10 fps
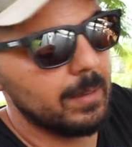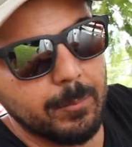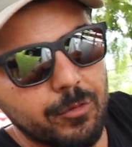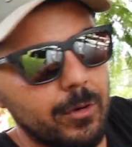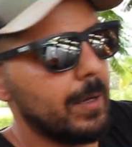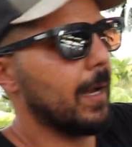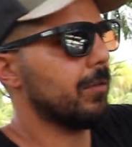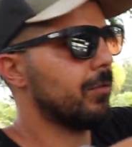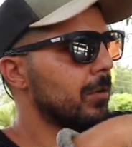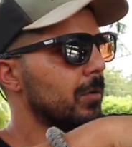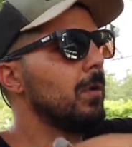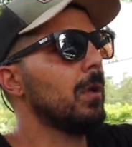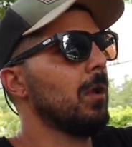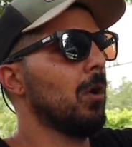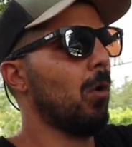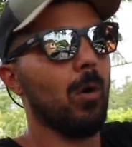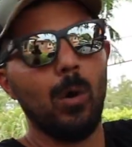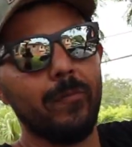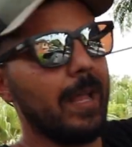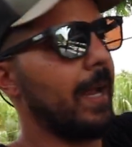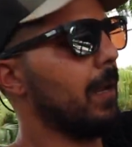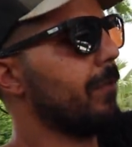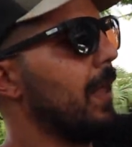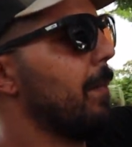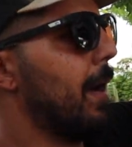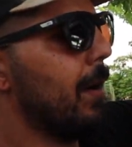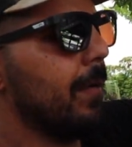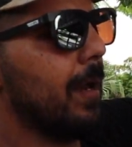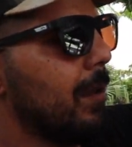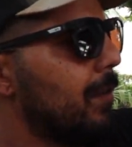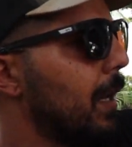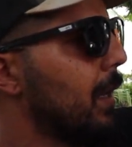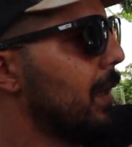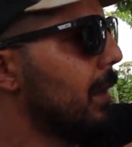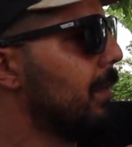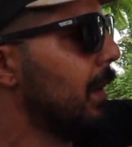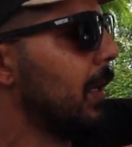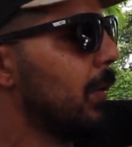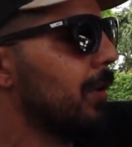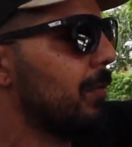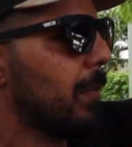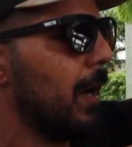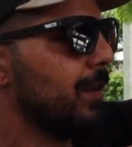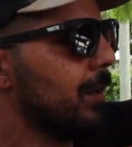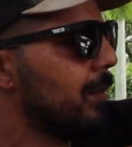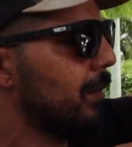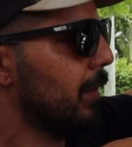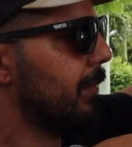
I'm sure you guys do, or overlanding for that matter, it is a continuous process of